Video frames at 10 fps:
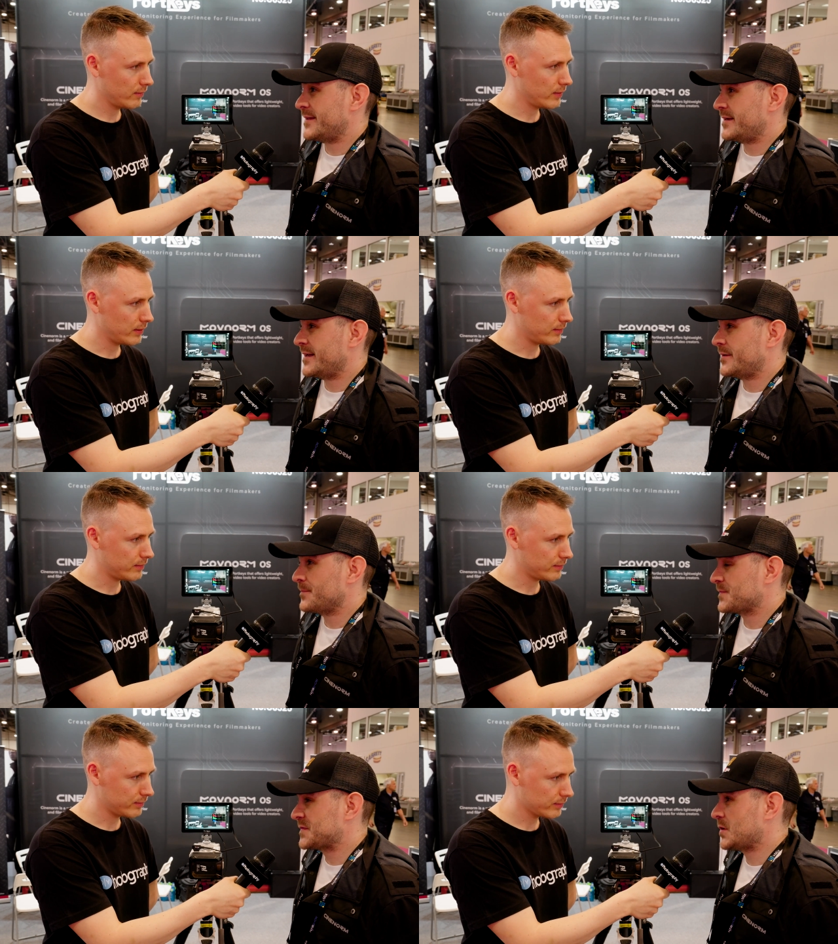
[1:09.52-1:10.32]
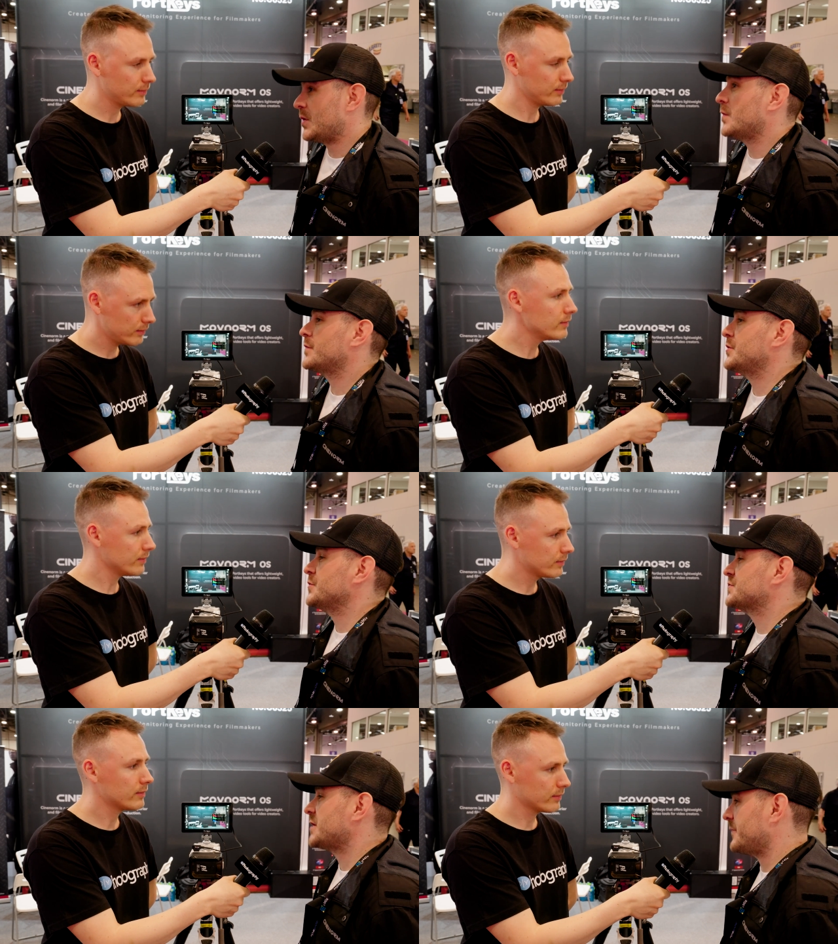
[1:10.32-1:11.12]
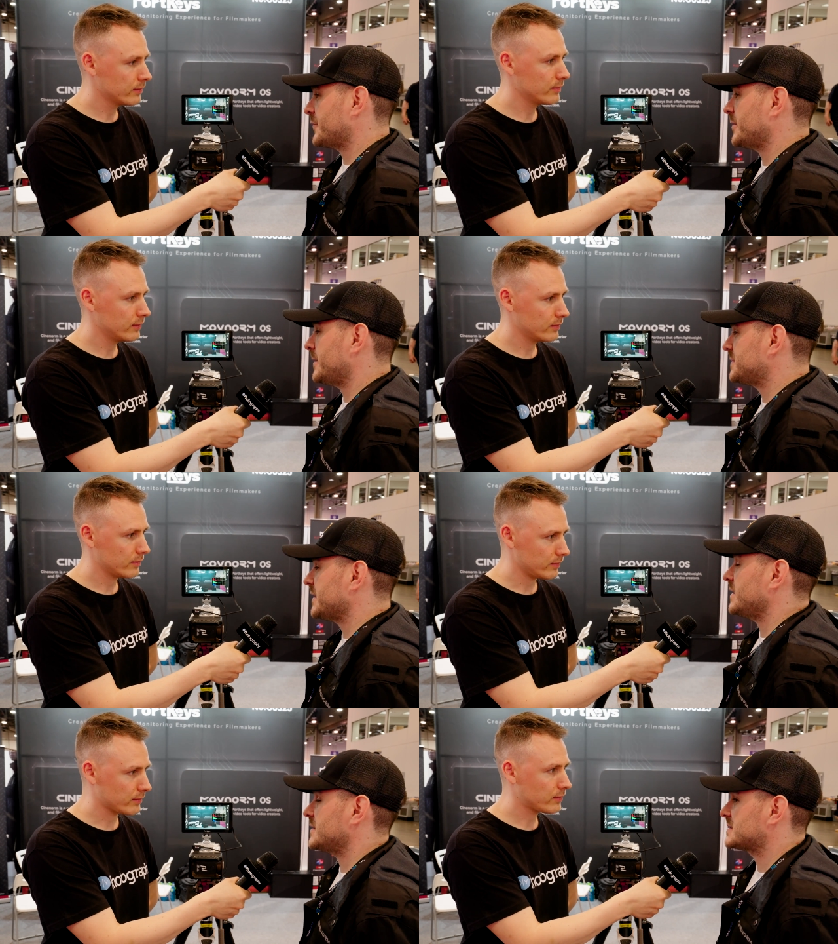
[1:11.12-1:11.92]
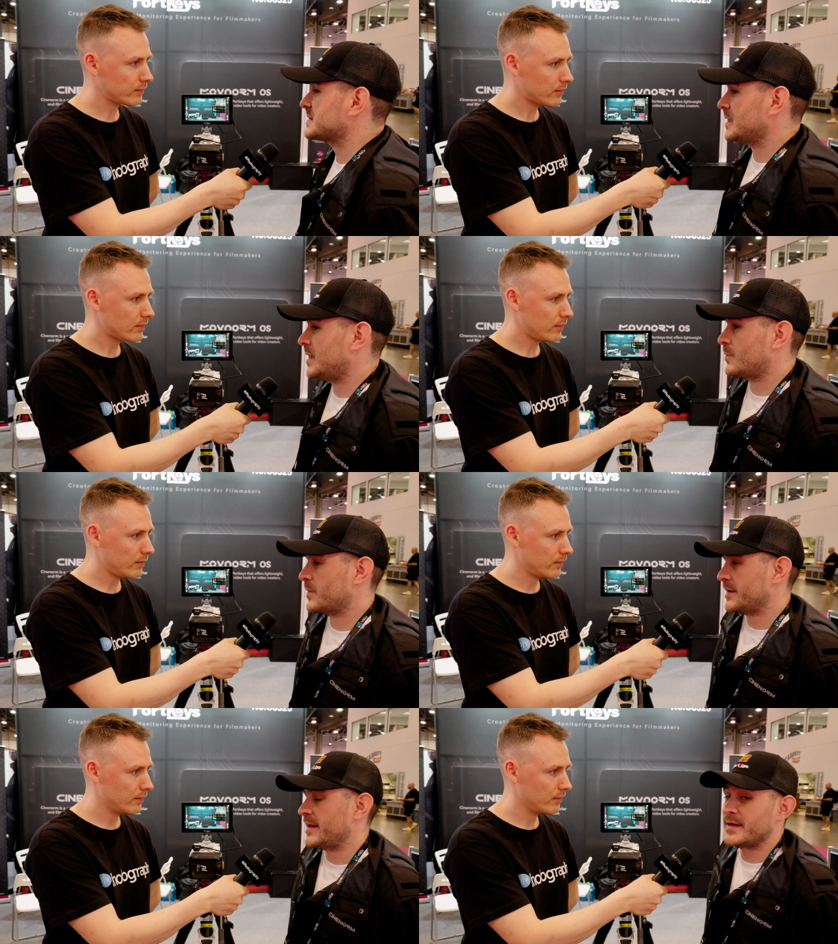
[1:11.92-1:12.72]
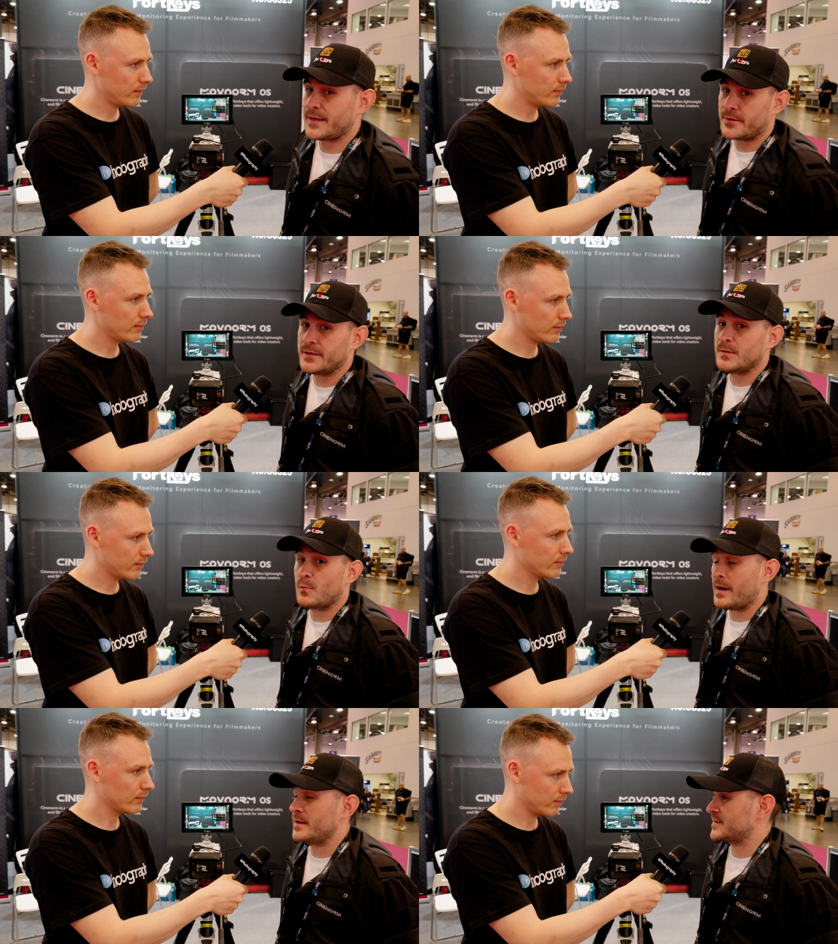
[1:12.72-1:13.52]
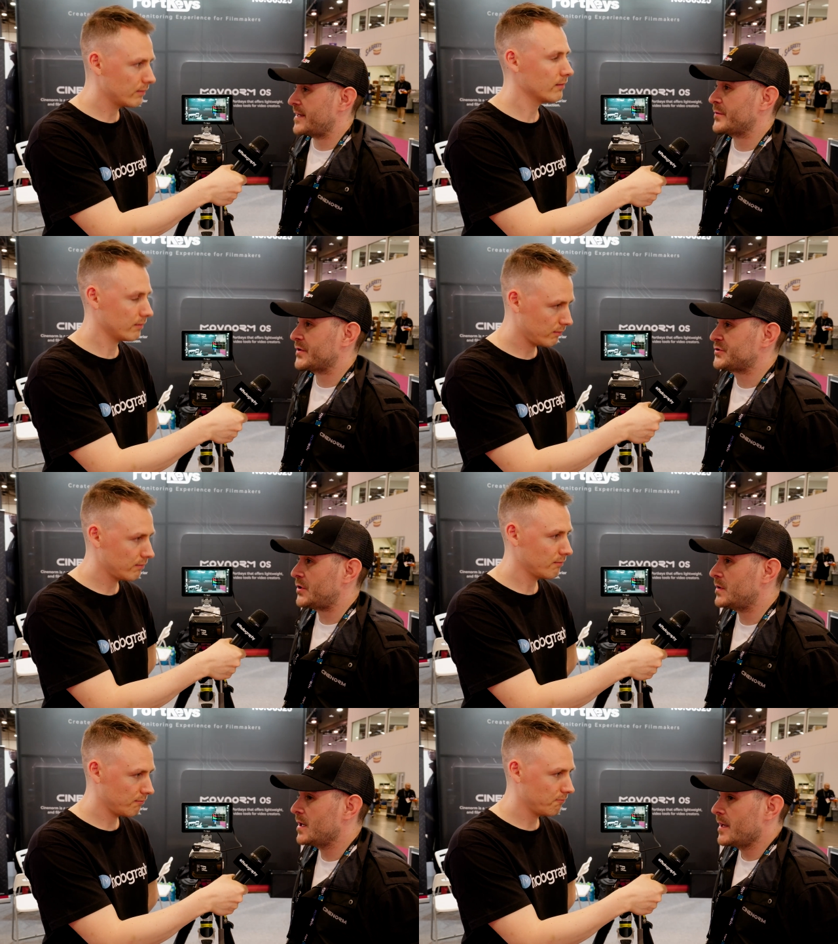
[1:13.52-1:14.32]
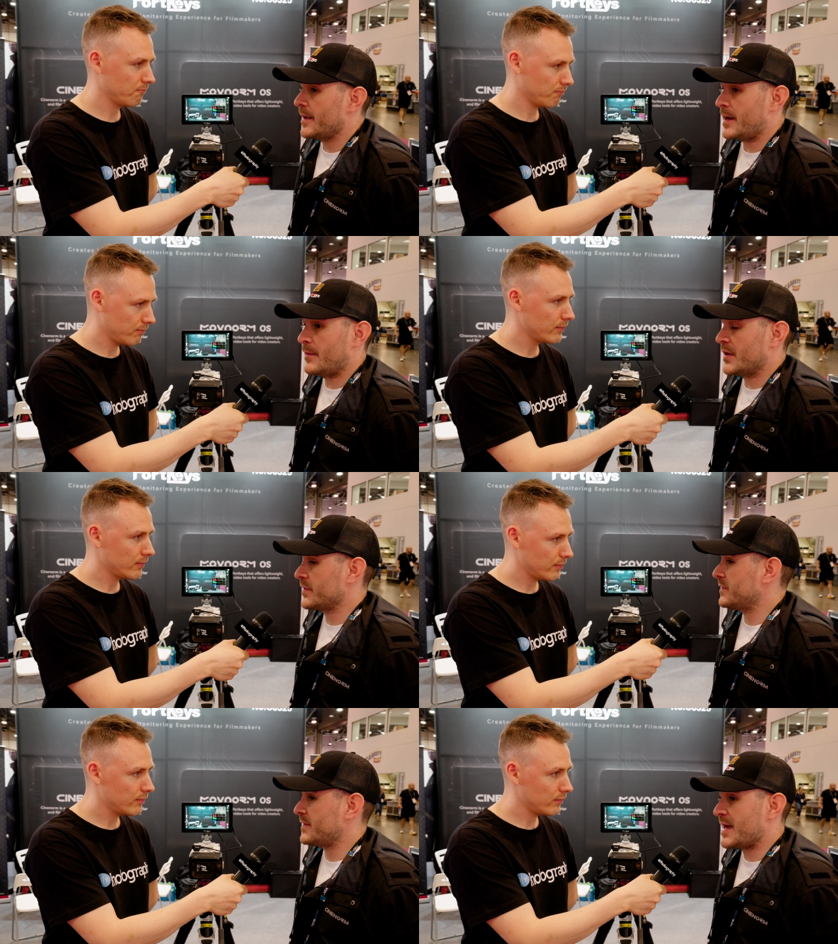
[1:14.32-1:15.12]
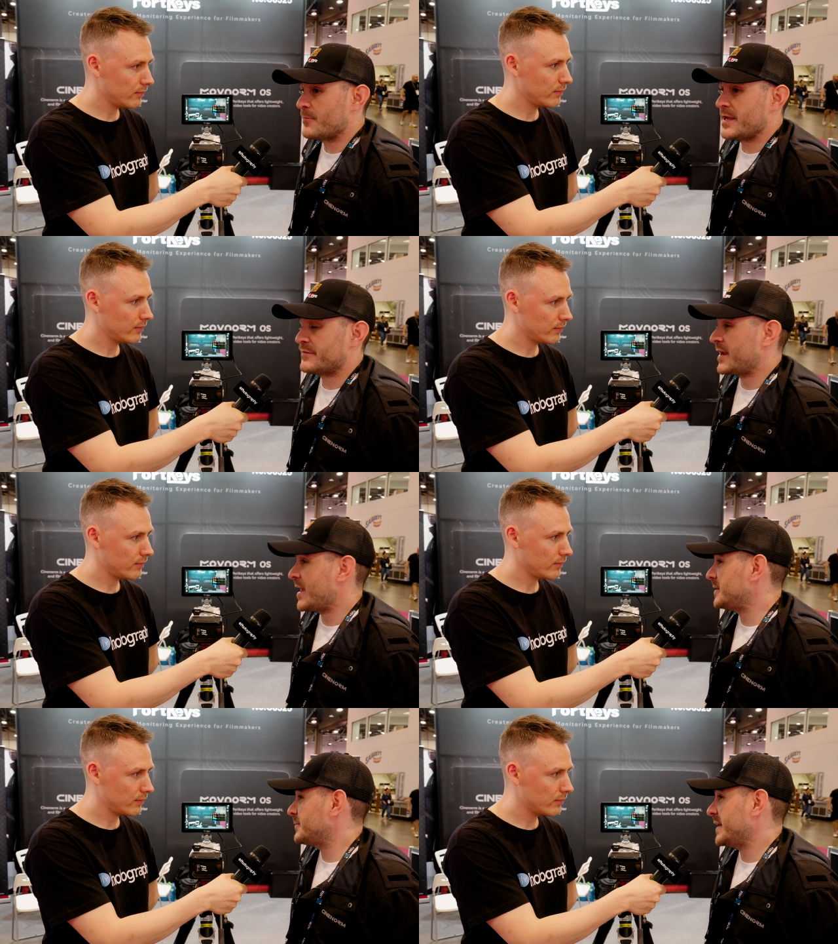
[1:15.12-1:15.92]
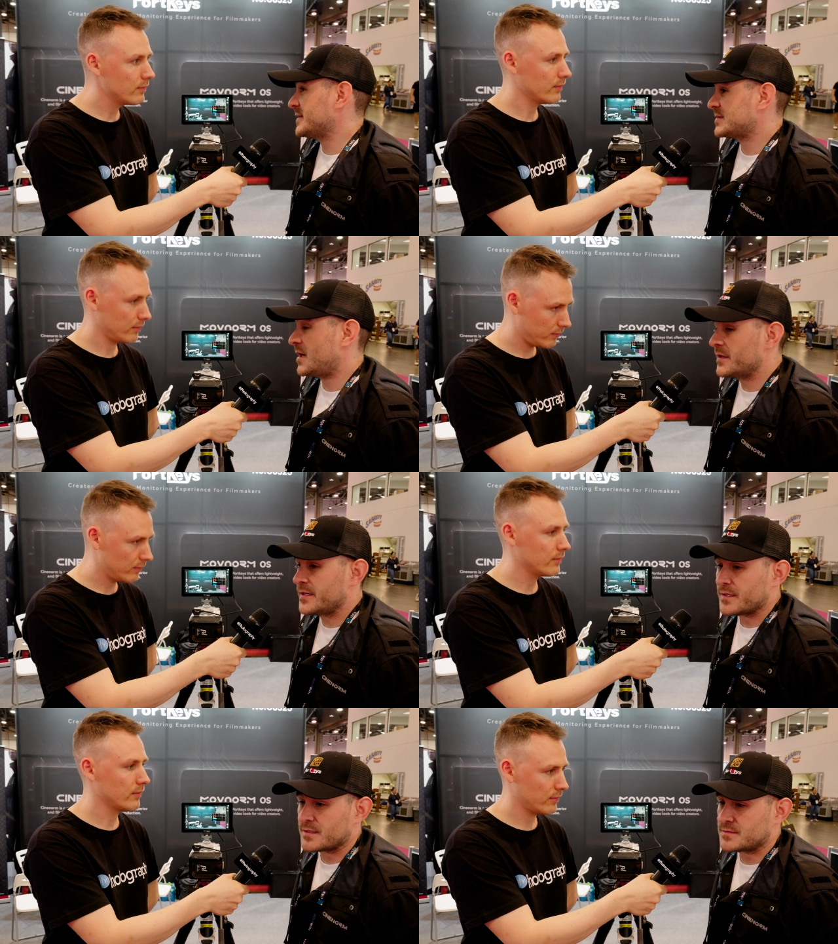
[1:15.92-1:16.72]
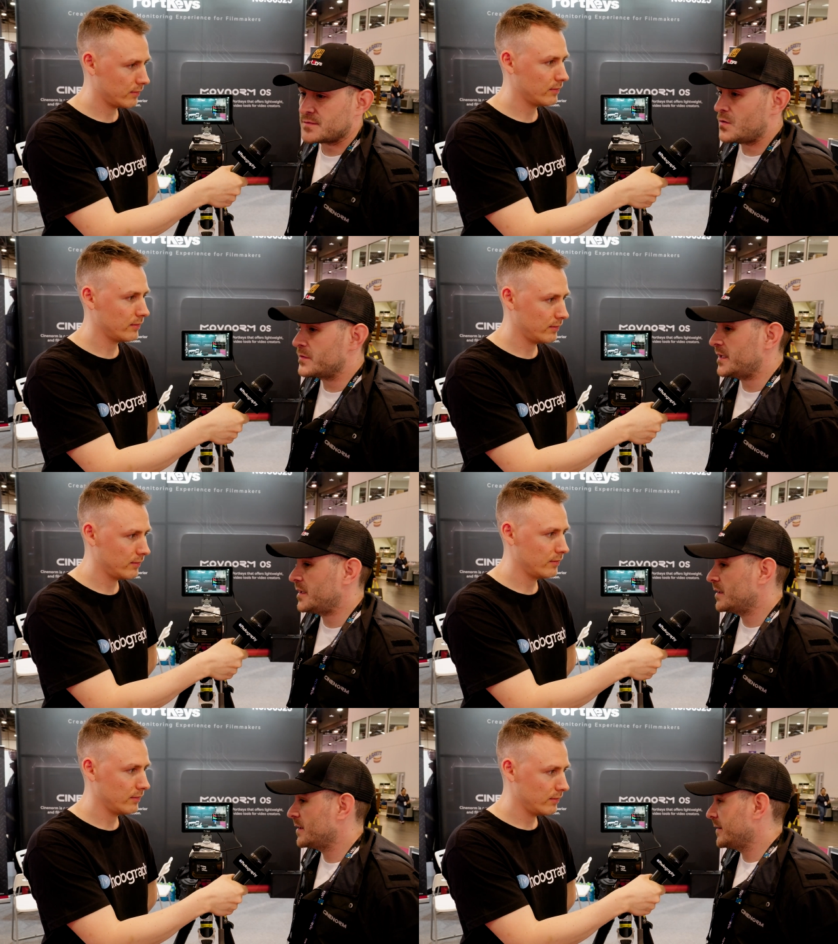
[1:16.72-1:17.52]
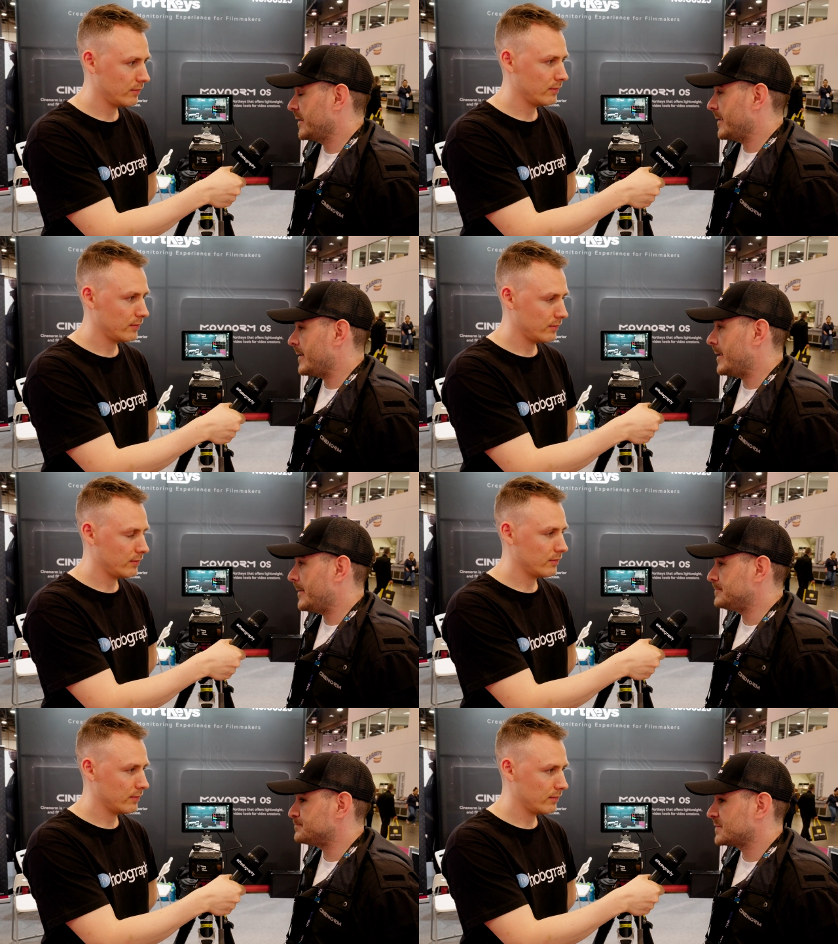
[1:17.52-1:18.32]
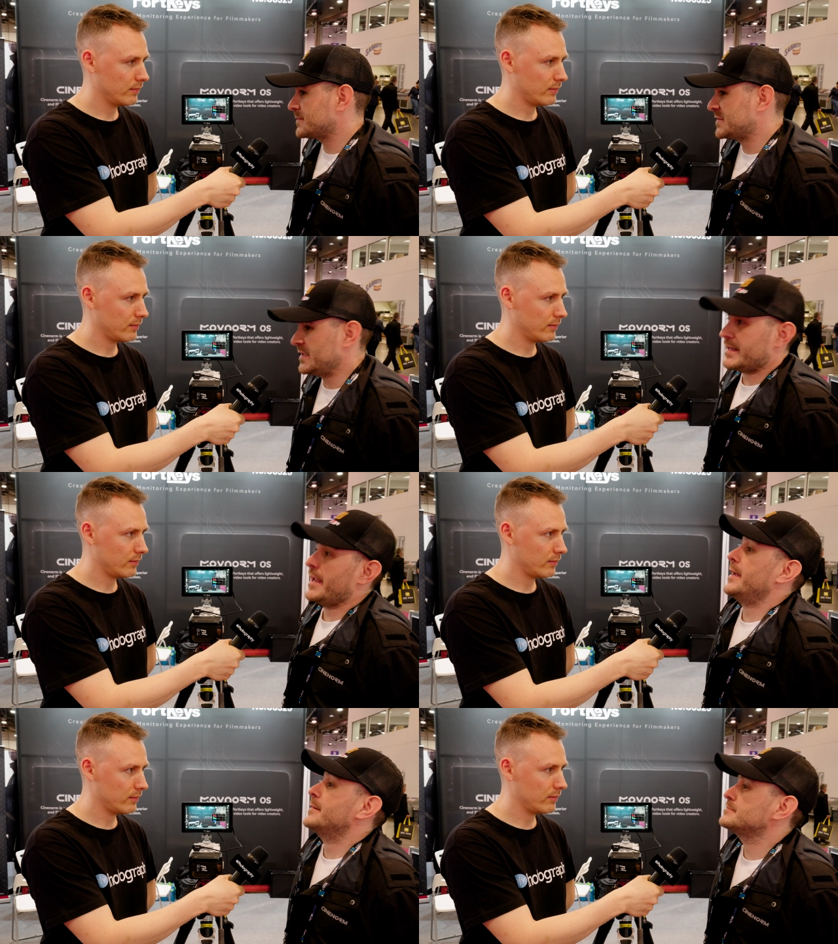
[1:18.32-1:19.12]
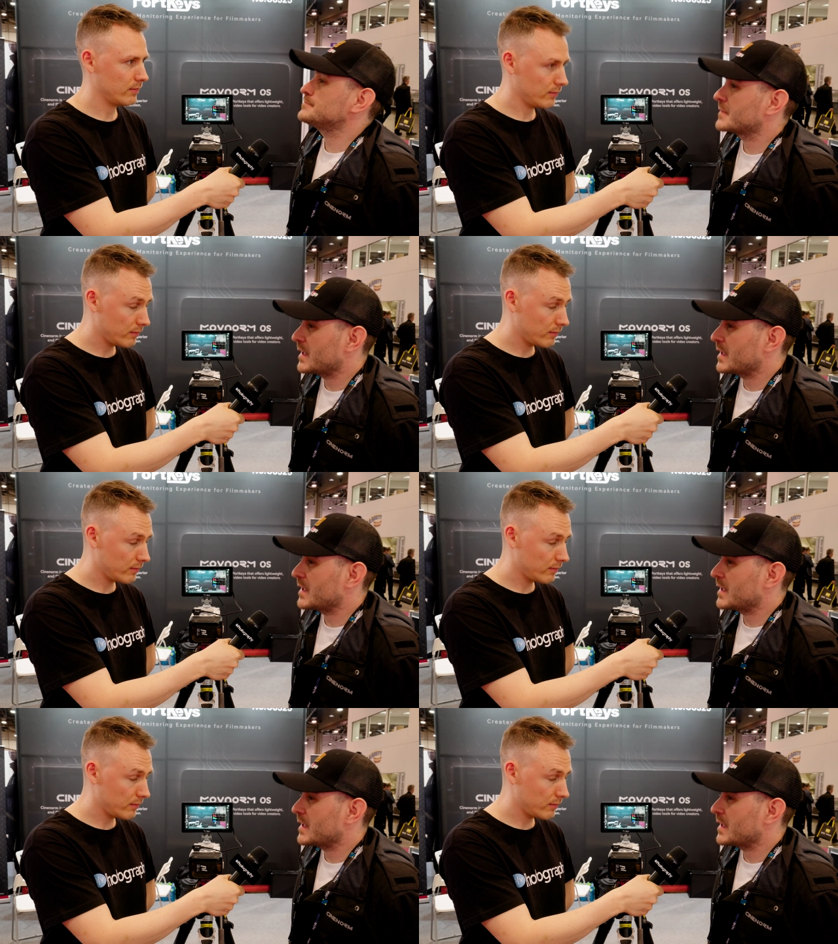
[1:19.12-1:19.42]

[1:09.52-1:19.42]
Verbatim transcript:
Speaker 1: that now. So the new software updates, uh, we're going to add Arri wireless camera control. Um, other than that, we have Canon, Panasonic, Sony, um, Zcam,